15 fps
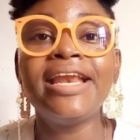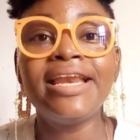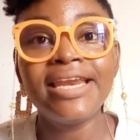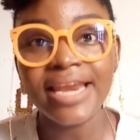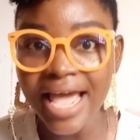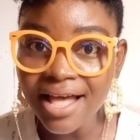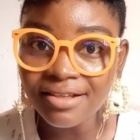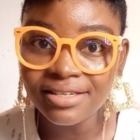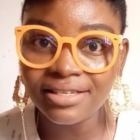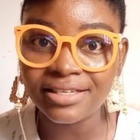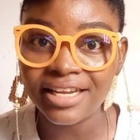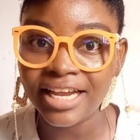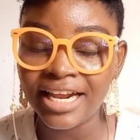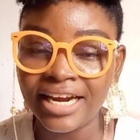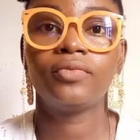
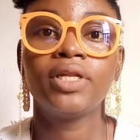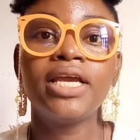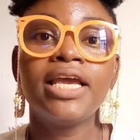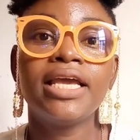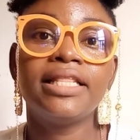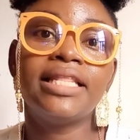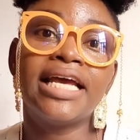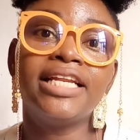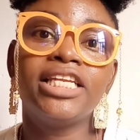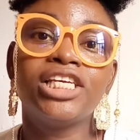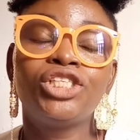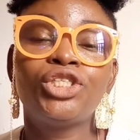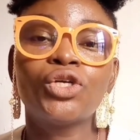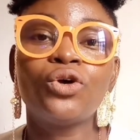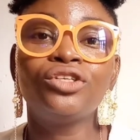Nelson. Then they
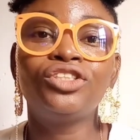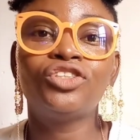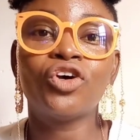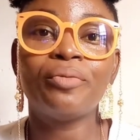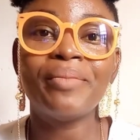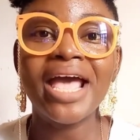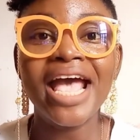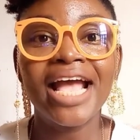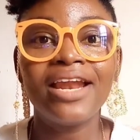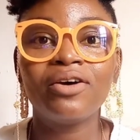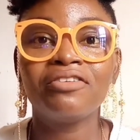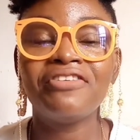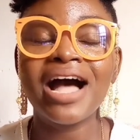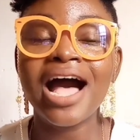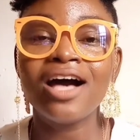showed some head
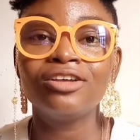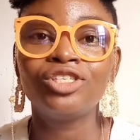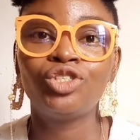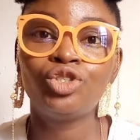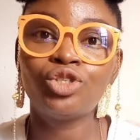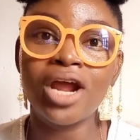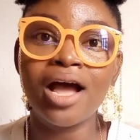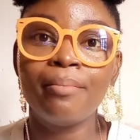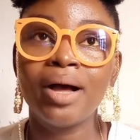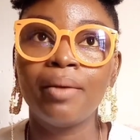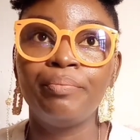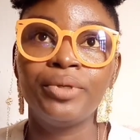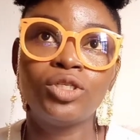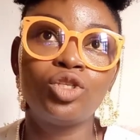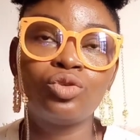of house drama
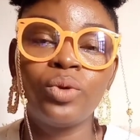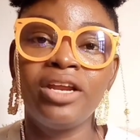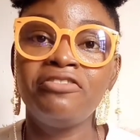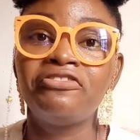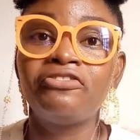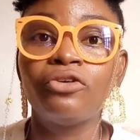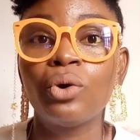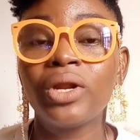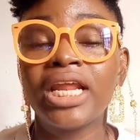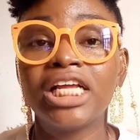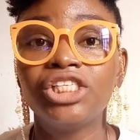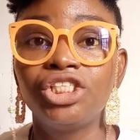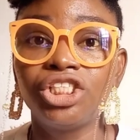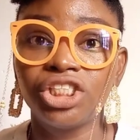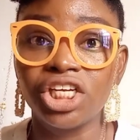between Fraud
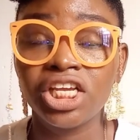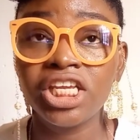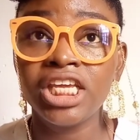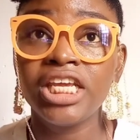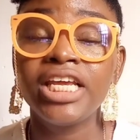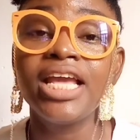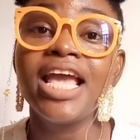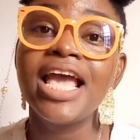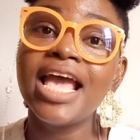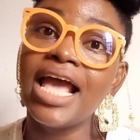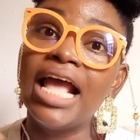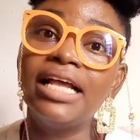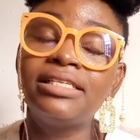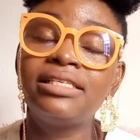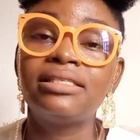and Sheyi,
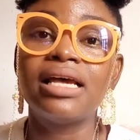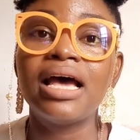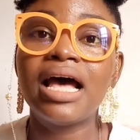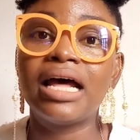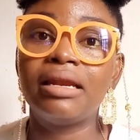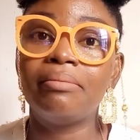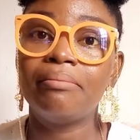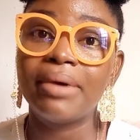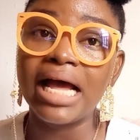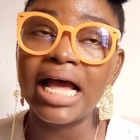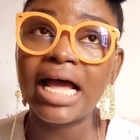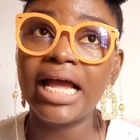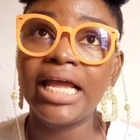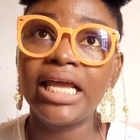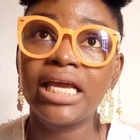Esther and
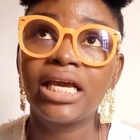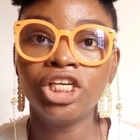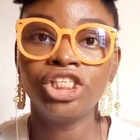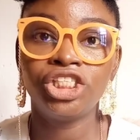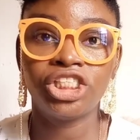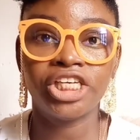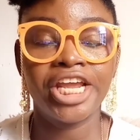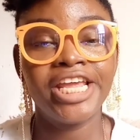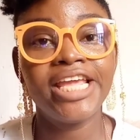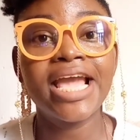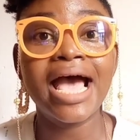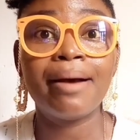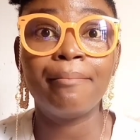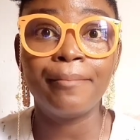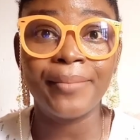Mike, Sheyi
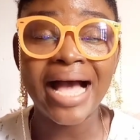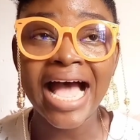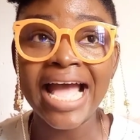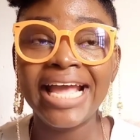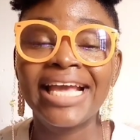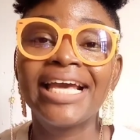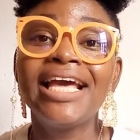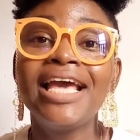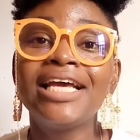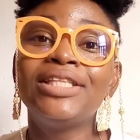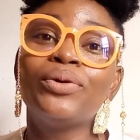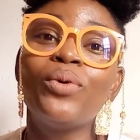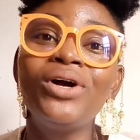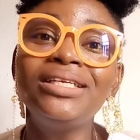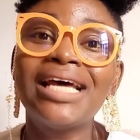and Mike.
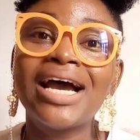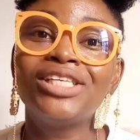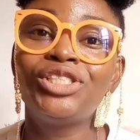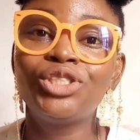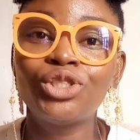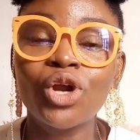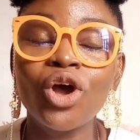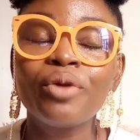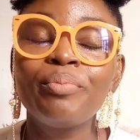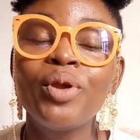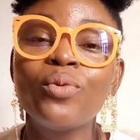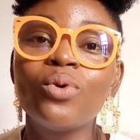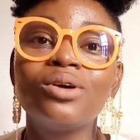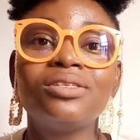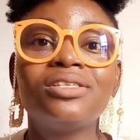The one that struck me
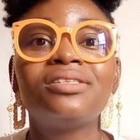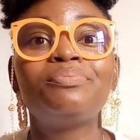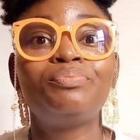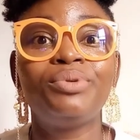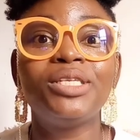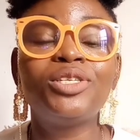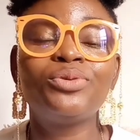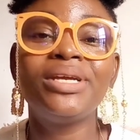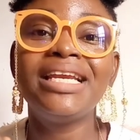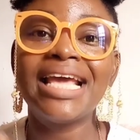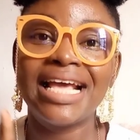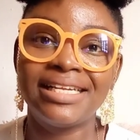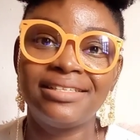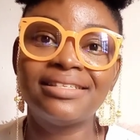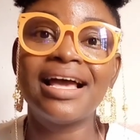was between
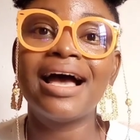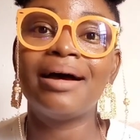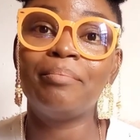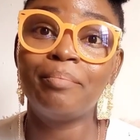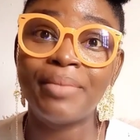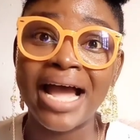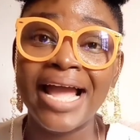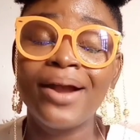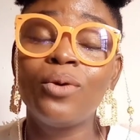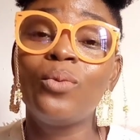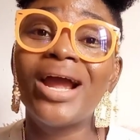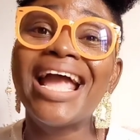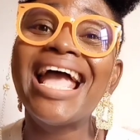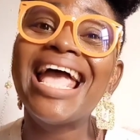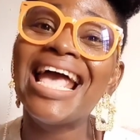Esther and Mike,
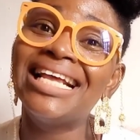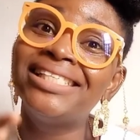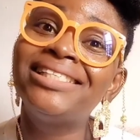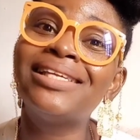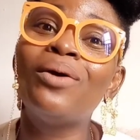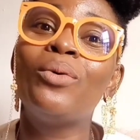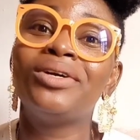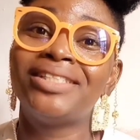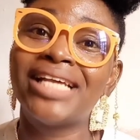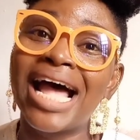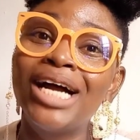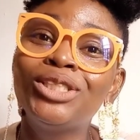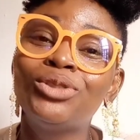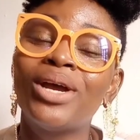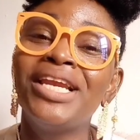where Esther was
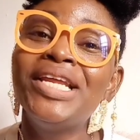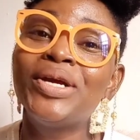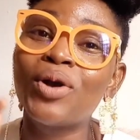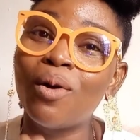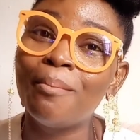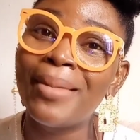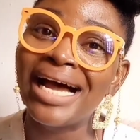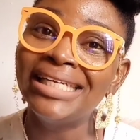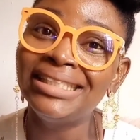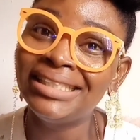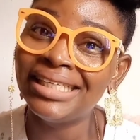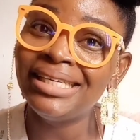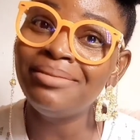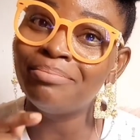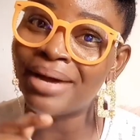actually
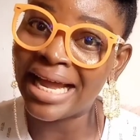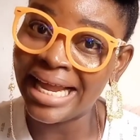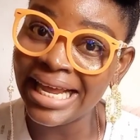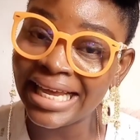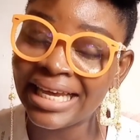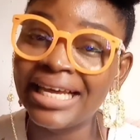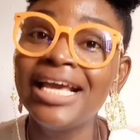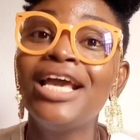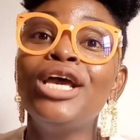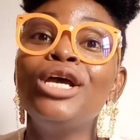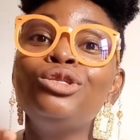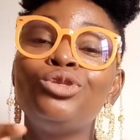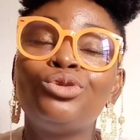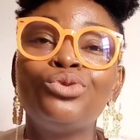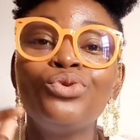commanding Mike
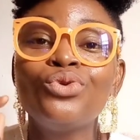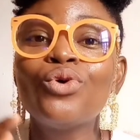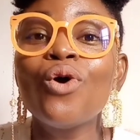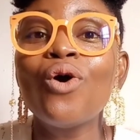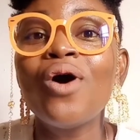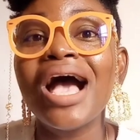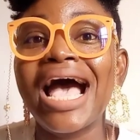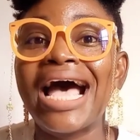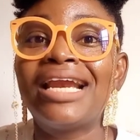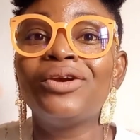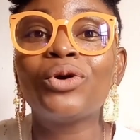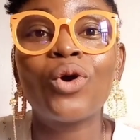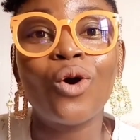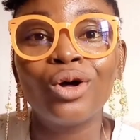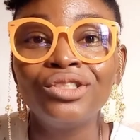to go
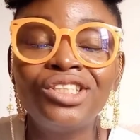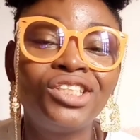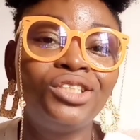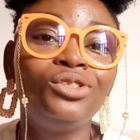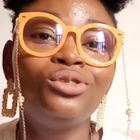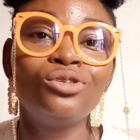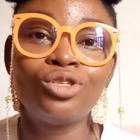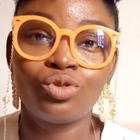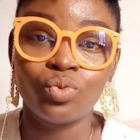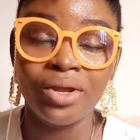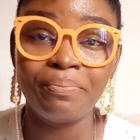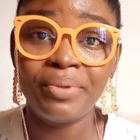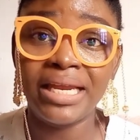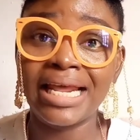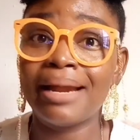and continue
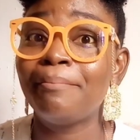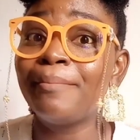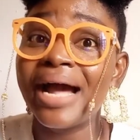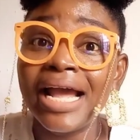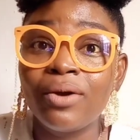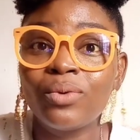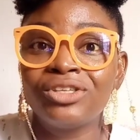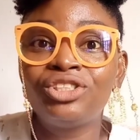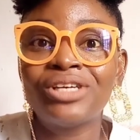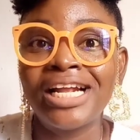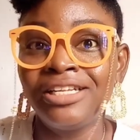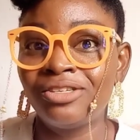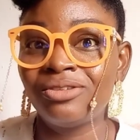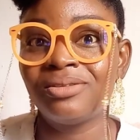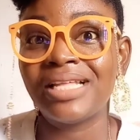sweeping, and Mike was
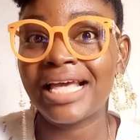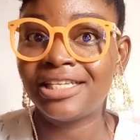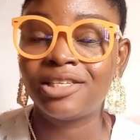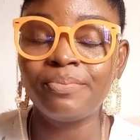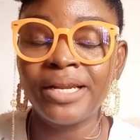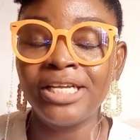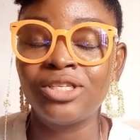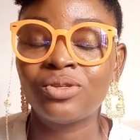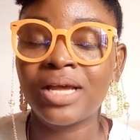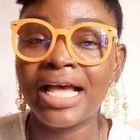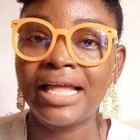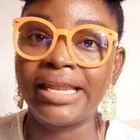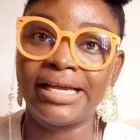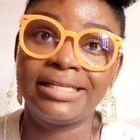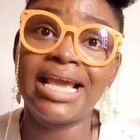trying to explain to
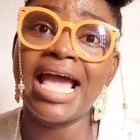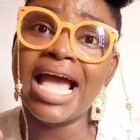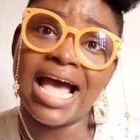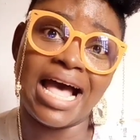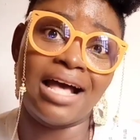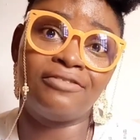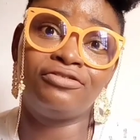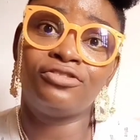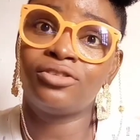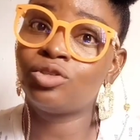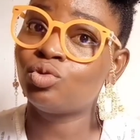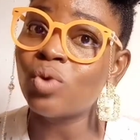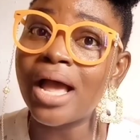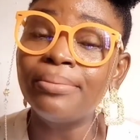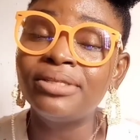her that I've
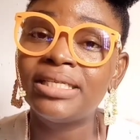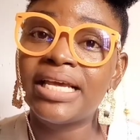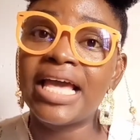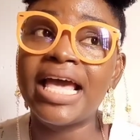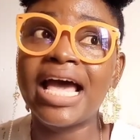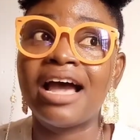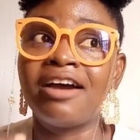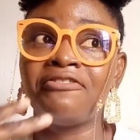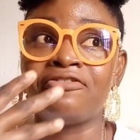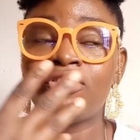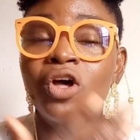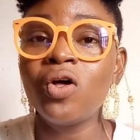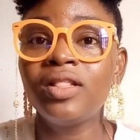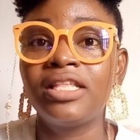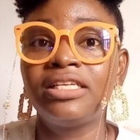swept here, I've
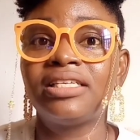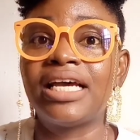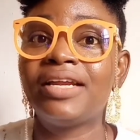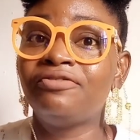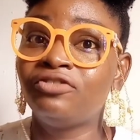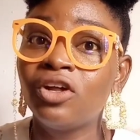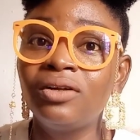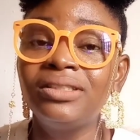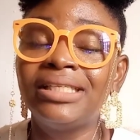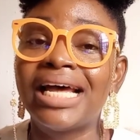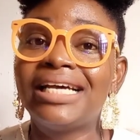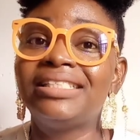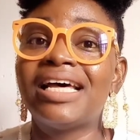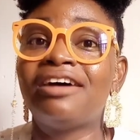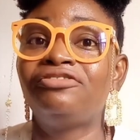done this, I've done
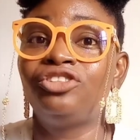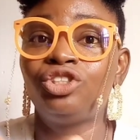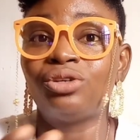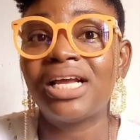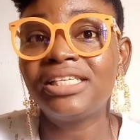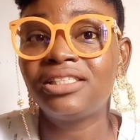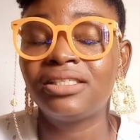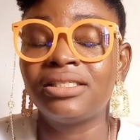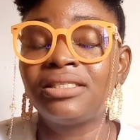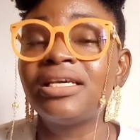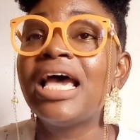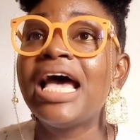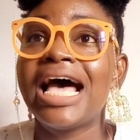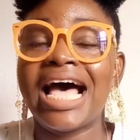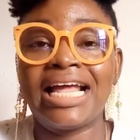that, I've trashed it,
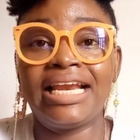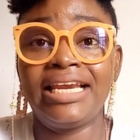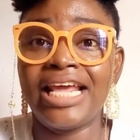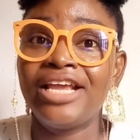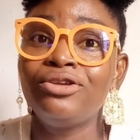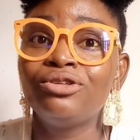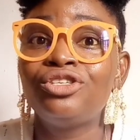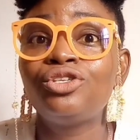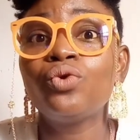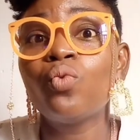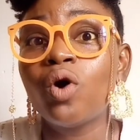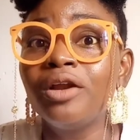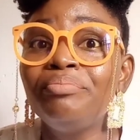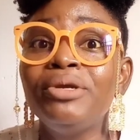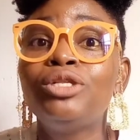and then you still
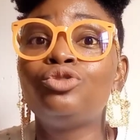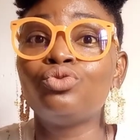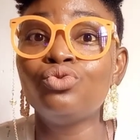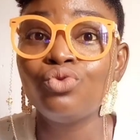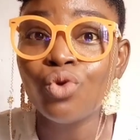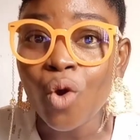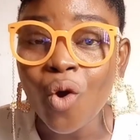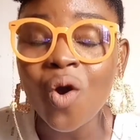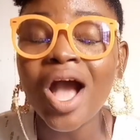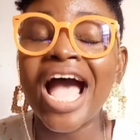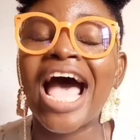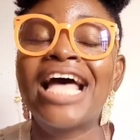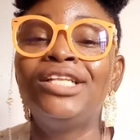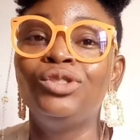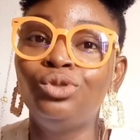want me to go
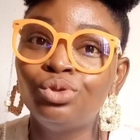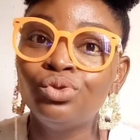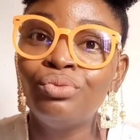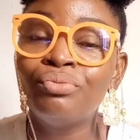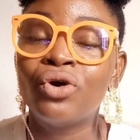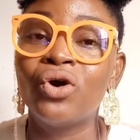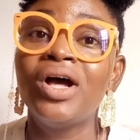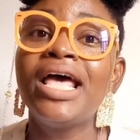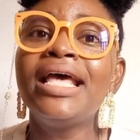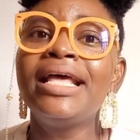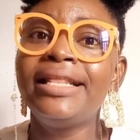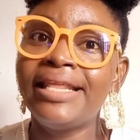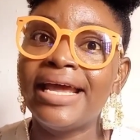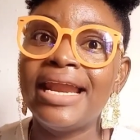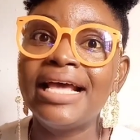and do more.
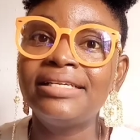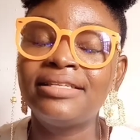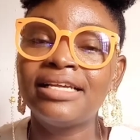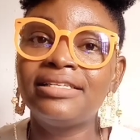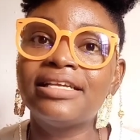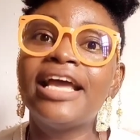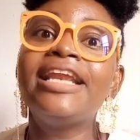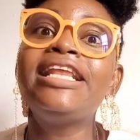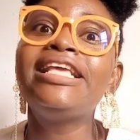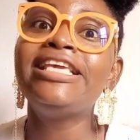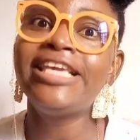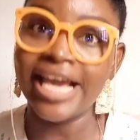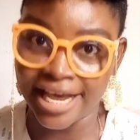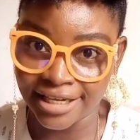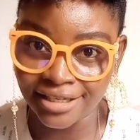Then Esther said,
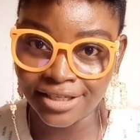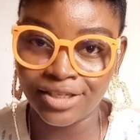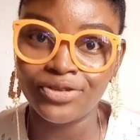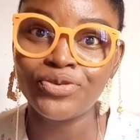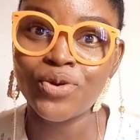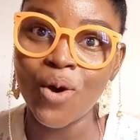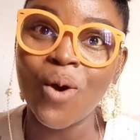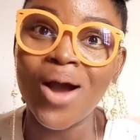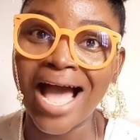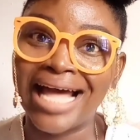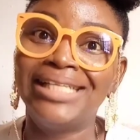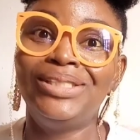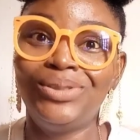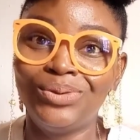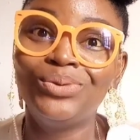yes, go
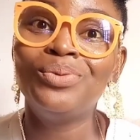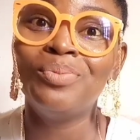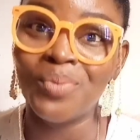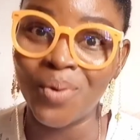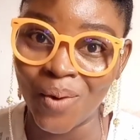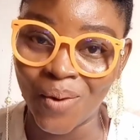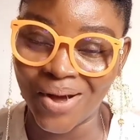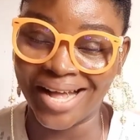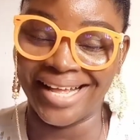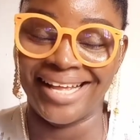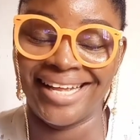and do more.